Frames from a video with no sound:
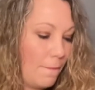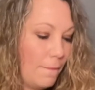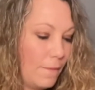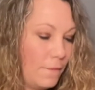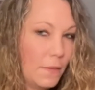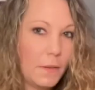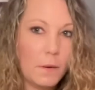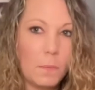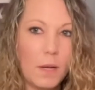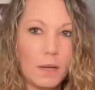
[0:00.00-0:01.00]
I feel like you're
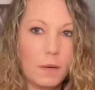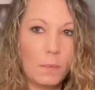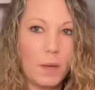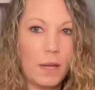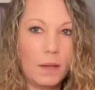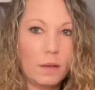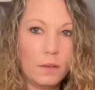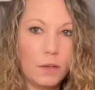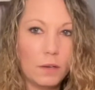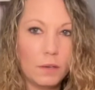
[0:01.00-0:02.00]
walking away.
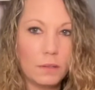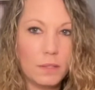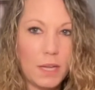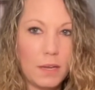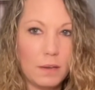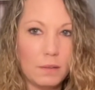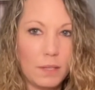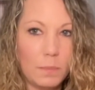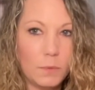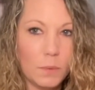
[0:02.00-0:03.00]
You're taking a
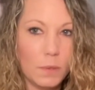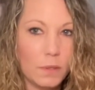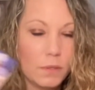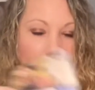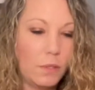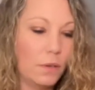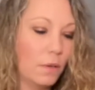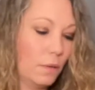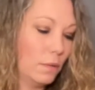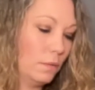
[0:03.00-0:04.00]
leap towards
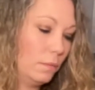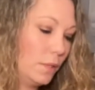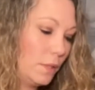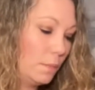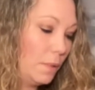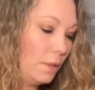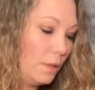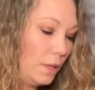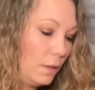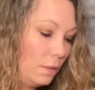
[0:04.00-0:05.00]
your
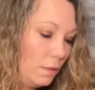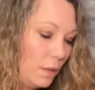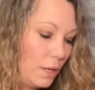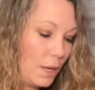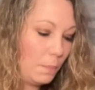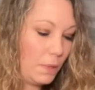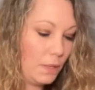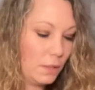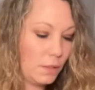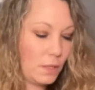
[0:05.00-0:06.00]
stability and
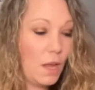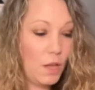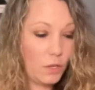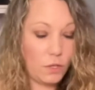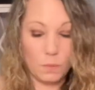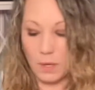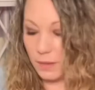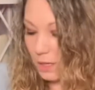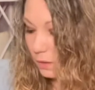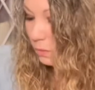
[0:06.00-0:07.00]
happiness. You want
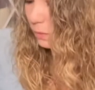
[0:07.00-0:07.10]
that new